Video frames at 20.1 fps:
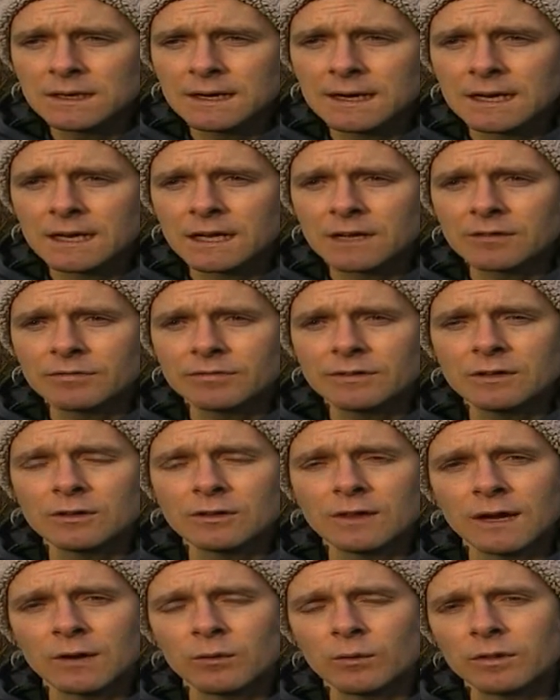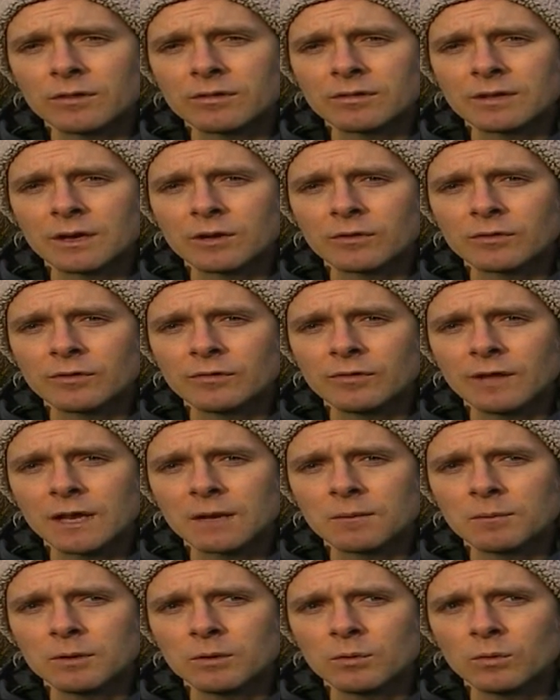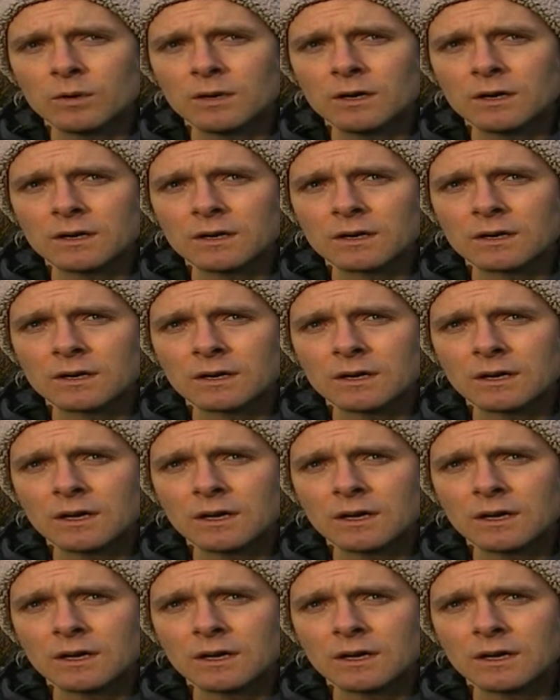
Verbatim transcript: And I feel that with self development work,